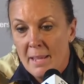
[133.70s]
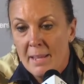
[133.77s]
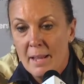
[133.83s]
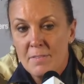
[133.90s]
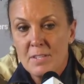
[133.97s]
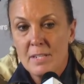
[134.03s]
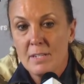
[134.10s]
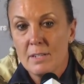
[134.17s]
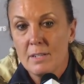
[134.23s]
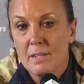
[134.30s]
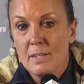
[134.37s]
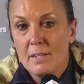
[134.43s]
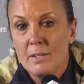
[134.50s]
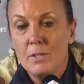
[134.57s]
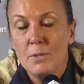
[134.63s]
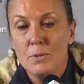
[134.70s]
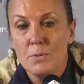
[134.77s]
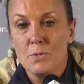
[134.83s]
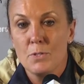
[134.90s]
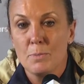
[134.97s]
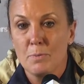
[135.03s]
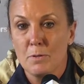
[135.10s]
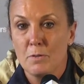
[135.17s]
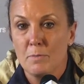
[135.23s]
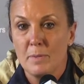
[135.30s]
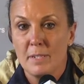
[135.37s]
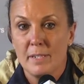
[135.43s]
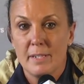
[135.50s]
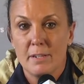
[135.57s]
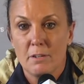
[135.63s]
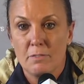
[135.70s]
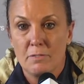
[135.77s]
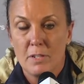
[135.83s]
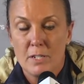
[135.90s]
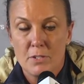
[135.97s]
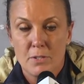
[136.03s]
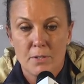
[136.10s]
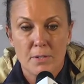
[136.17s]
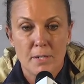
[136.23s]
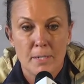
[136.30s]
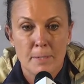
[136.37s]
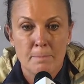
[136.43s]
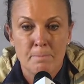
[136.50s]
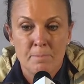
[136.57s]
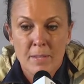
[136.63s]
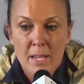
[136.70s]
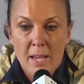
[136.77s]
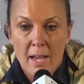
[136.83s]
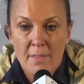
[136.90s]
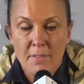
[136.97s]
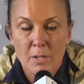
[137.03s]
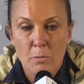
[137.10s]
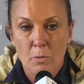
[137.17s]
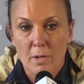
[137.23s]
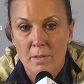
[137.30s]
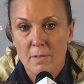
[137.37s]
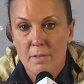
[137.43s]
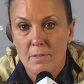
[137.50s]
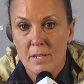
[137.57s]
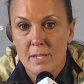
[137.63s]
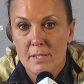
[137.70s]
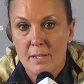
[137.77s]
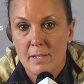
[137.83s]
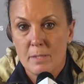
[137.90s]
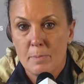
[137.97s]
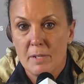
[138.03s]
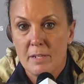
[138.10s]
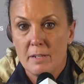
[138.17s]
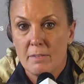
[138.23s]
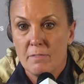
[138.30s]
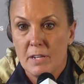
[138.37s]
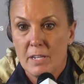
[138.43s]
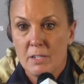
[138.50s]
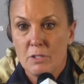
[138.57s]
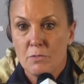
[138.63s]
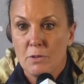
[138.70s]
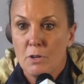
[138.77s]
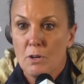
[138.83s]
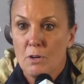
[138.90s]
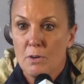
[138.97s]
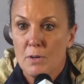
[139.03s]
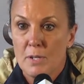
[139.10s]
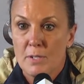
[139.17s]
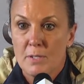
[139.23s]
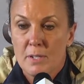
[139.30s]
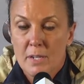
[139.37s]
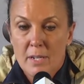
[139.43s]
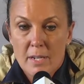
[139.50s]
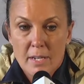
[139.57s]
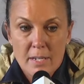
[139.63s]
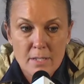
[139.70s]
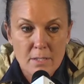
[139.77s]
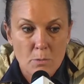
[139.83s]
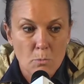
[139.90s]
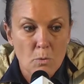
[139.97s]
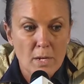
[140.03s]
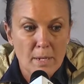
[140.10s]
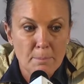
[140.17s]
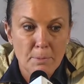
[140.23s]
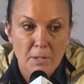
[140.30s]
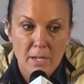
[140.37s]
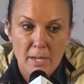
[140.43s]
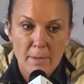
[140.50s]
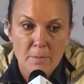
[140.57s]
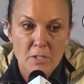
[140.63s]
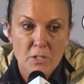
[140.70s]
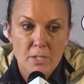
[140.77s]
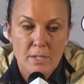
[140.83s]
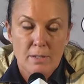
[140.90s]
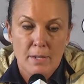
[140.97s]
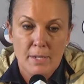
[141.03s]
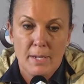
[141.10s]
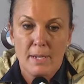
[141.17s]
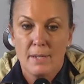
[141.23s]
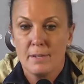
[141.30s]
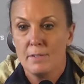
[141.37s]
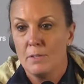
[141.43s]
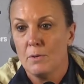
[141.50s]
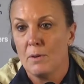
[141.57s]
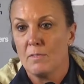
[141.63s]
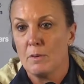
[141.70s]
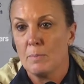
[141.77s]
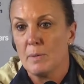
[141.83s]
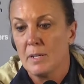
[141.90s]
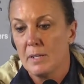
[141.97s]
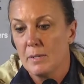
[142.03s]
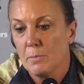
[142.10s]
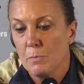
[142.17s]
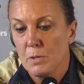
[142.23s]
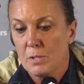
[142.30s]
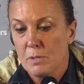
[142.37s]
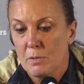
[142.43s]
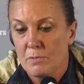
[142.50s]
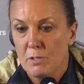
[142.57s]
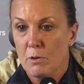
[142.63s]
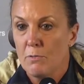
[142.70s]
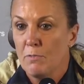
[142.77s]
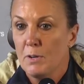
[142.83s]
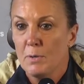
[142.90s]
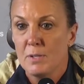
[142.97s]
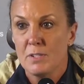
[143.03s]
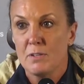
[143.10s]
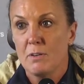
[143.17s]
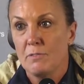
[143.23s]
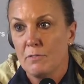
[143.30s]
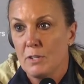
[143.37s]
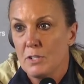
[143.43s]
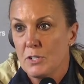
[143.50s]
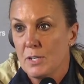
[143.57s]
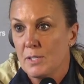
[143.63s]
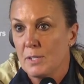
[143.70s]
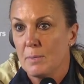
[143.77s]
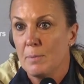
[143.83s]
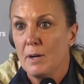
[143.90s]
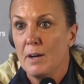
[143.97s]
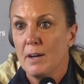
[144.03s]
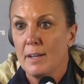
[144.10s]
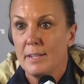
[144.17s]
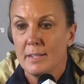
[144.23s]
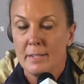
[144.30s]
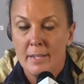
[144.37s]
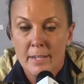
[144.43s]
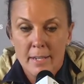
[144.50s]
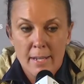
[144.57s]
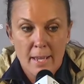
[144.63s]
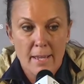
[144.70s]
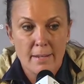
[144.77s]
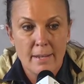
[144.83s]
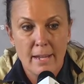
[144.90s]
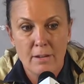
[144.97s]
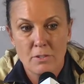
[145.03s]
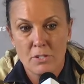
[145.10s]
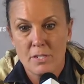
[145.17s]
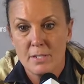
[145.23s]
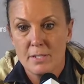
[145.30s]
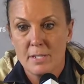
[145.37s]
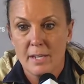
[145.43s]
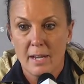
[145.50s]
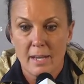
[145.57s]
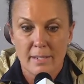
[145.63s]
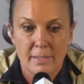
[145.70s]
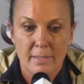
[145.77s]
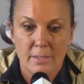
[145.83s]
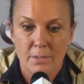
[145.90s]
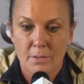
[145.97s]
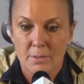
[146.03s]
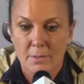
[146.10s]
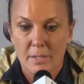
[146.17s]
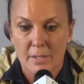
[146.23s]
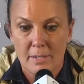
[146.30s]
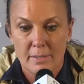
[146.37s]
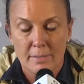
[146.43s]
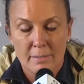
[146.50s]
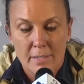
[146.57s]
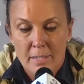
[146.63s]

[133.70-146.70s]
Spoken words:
I've seen a huge improvement, Kiara Fletcher. I think one of the things that's been an advantage for her is the wing play. I mean, she, again, you know, everybody was so focused on Francesca Pond, and now she's got, you know,